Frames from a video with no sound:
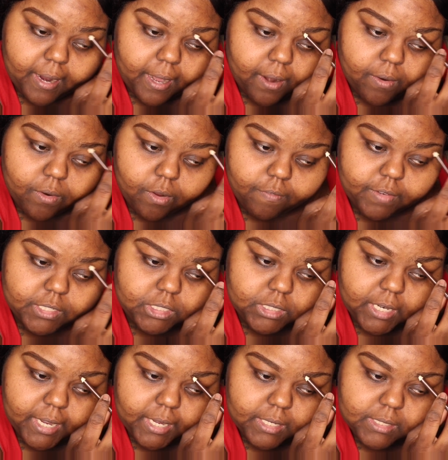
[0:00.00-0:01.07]
I don't know if it's
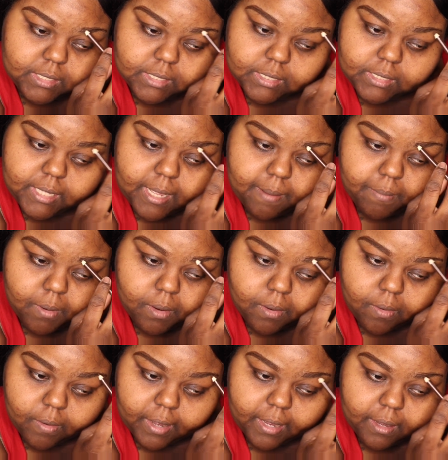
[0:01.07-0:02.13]
changed since then, but
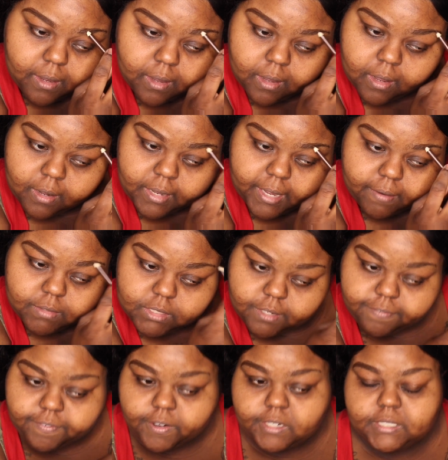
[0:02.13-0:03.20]
okay, that was the
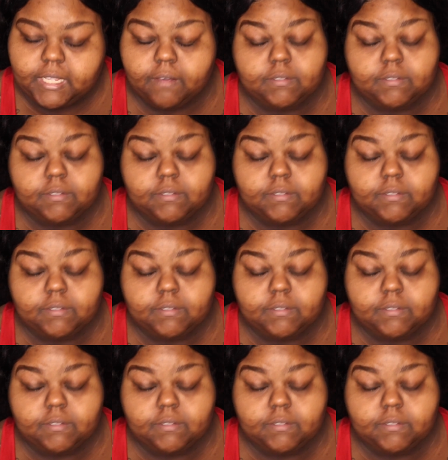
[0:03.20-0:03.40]
first thing.